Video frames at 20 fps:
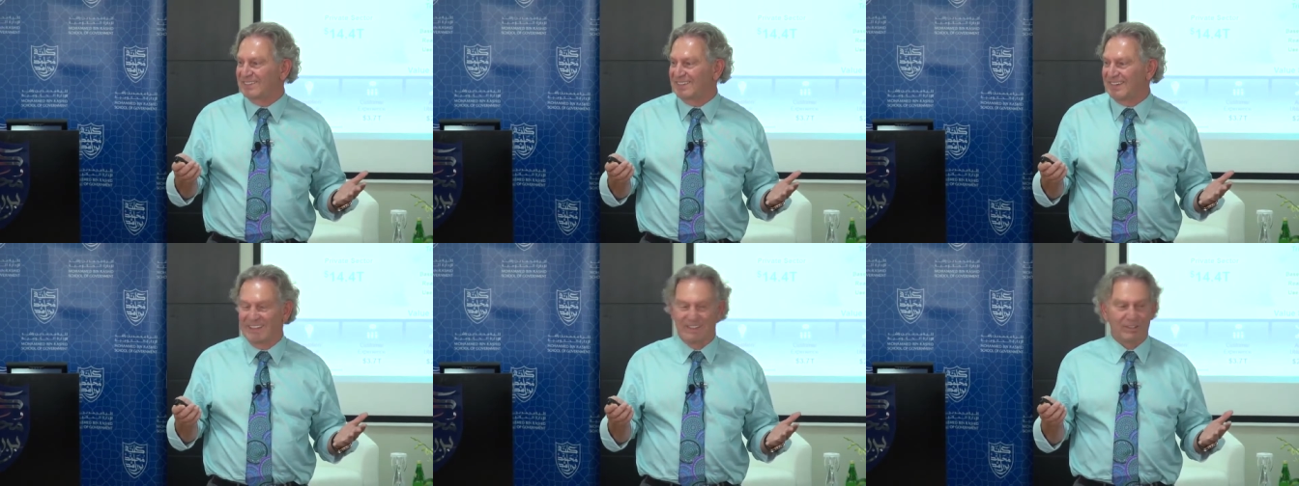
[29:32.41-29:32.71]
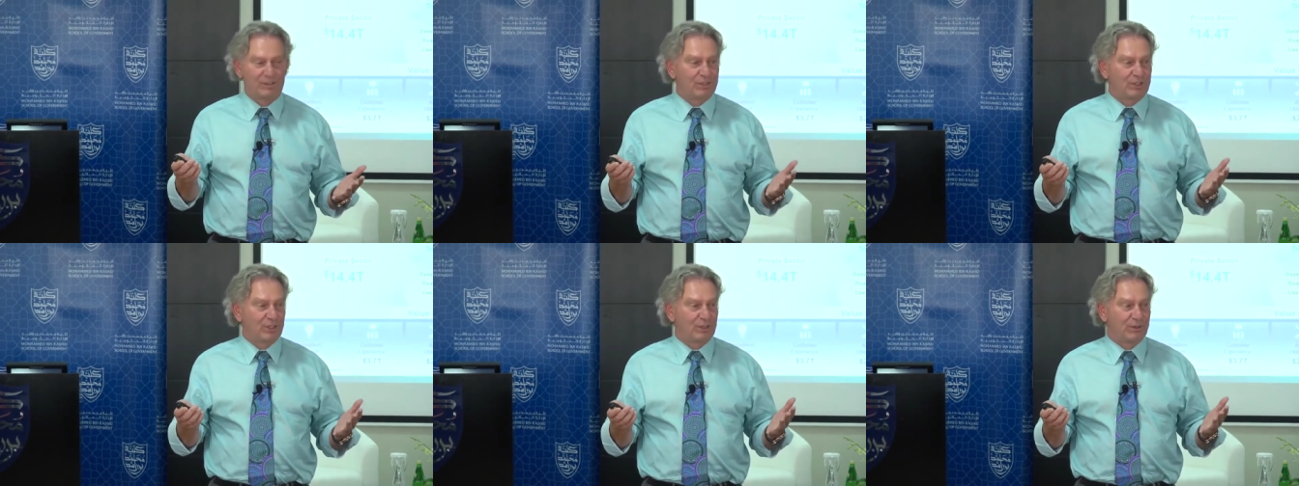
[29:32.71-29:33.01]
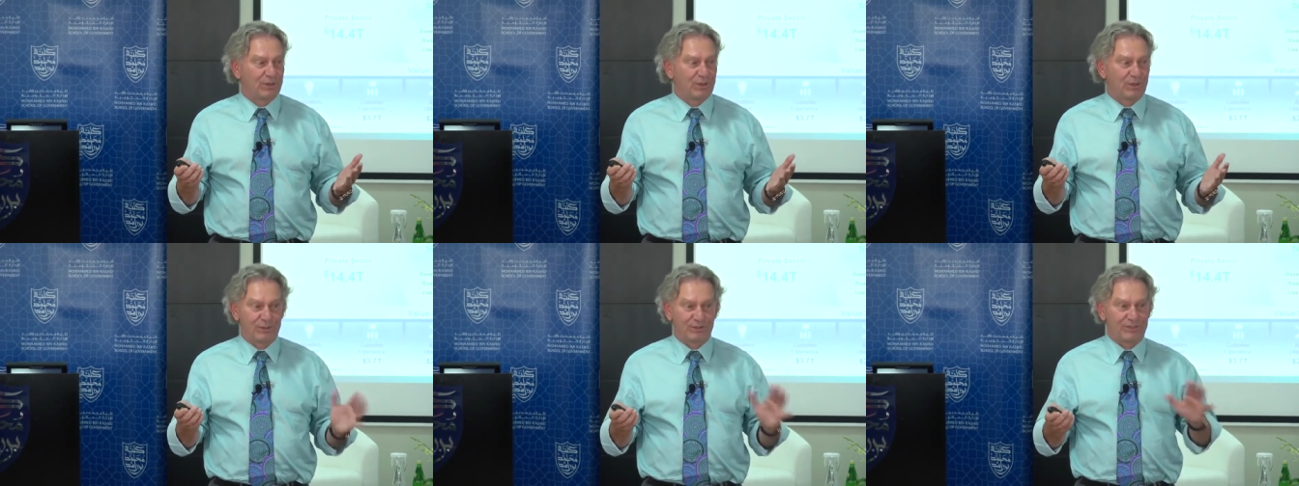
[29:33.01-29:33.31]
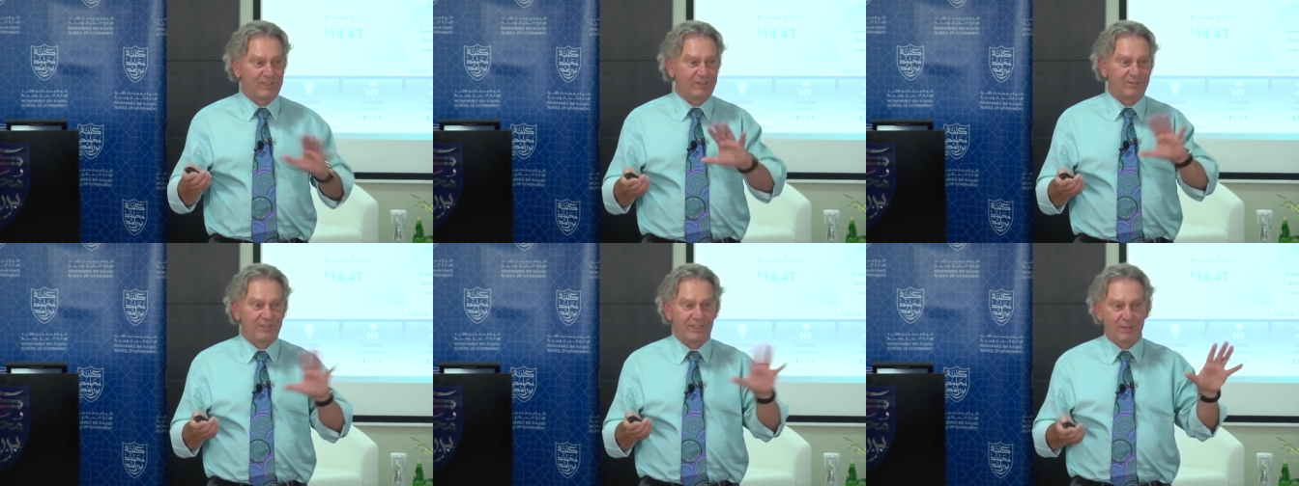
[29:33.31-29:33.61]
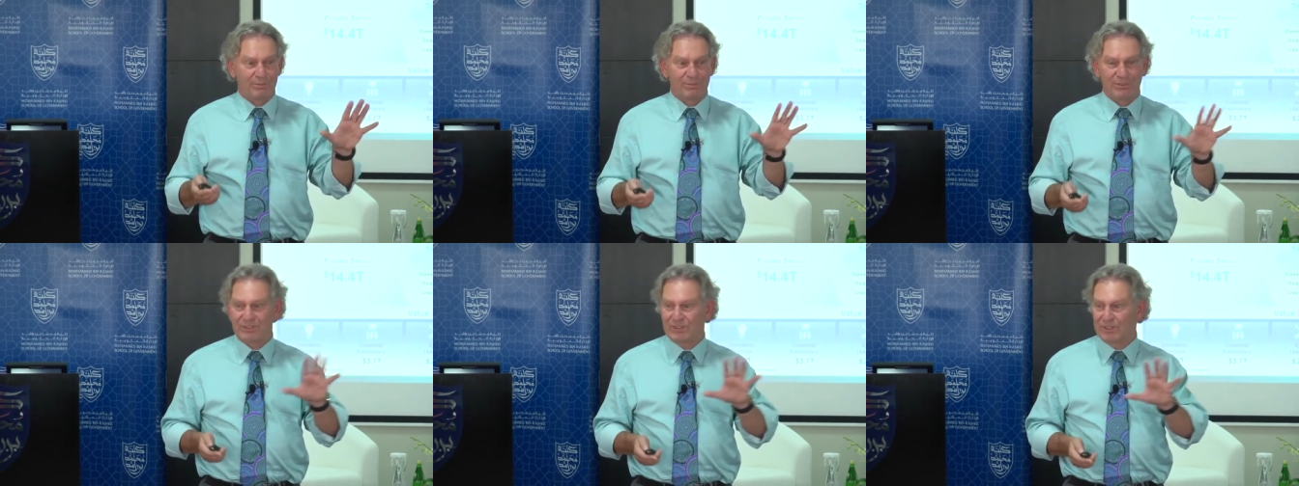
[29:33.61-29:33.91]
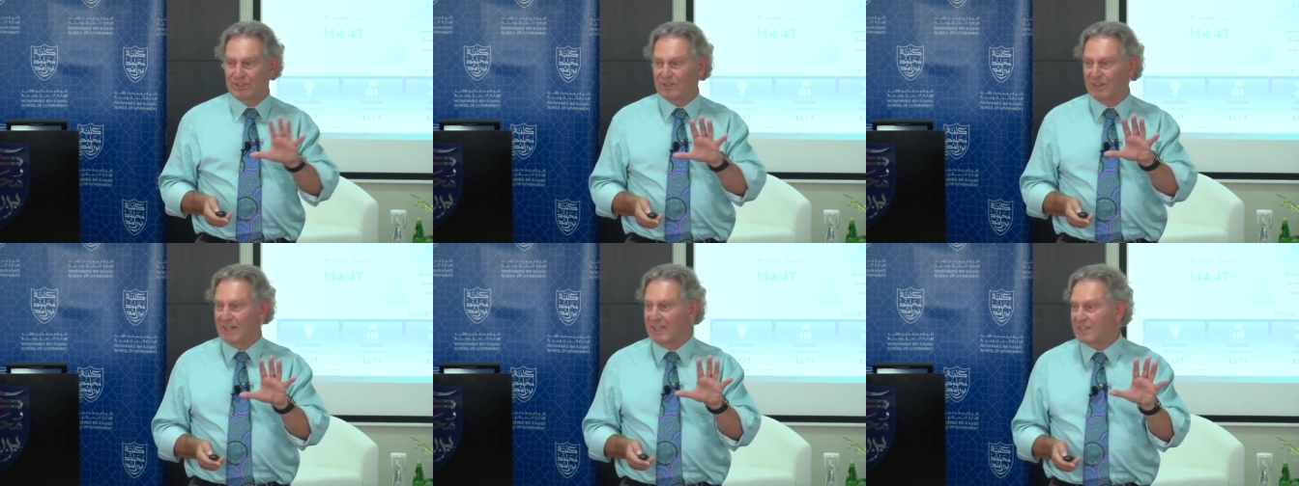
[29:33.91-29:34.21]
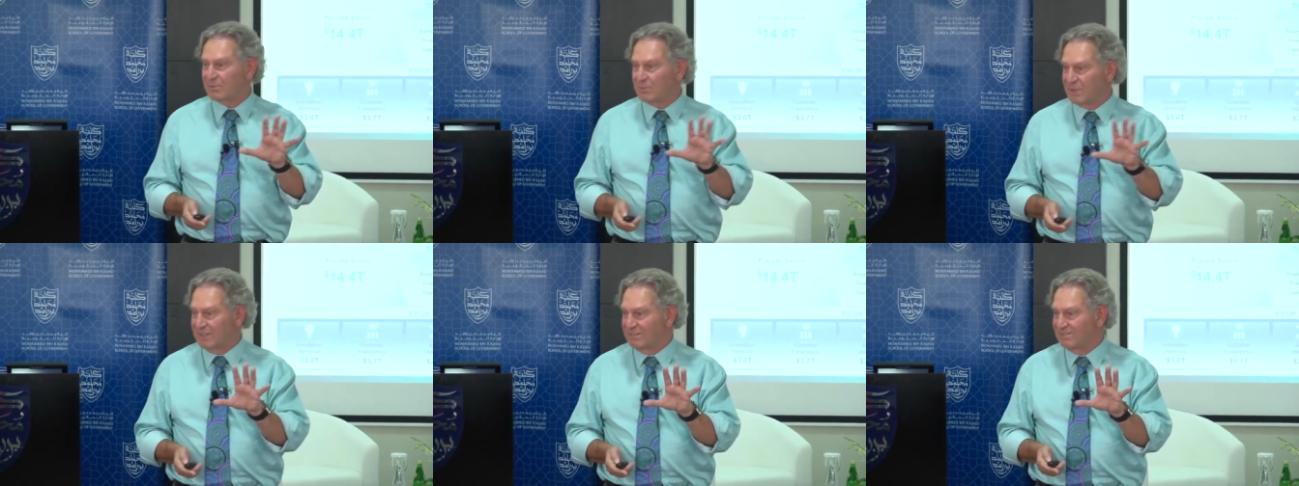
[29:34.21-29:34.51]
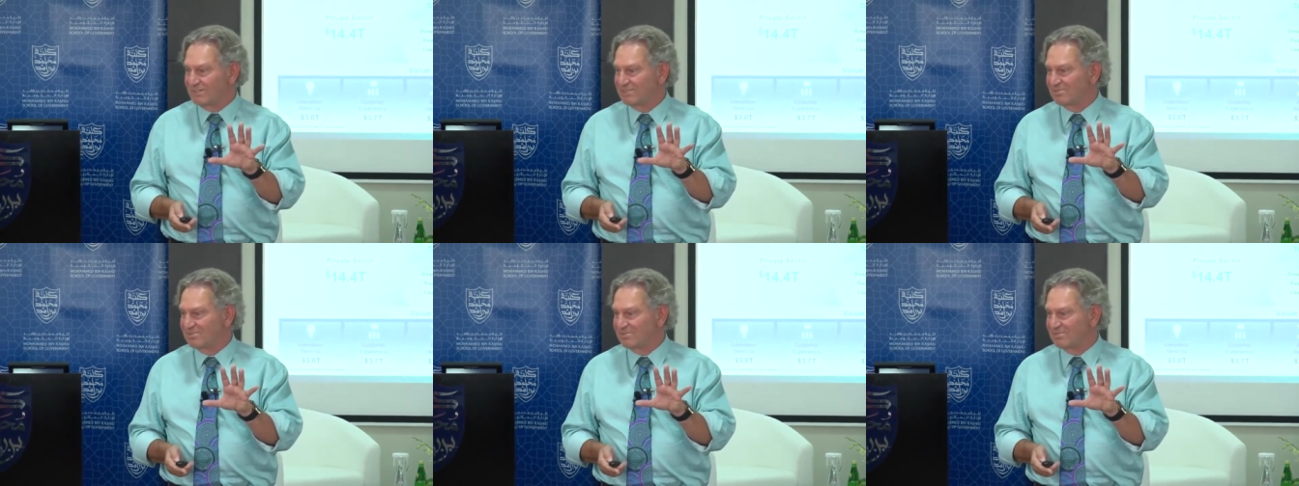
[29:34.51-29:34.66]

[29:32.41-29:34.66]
And you know, a lot of developers don't like me,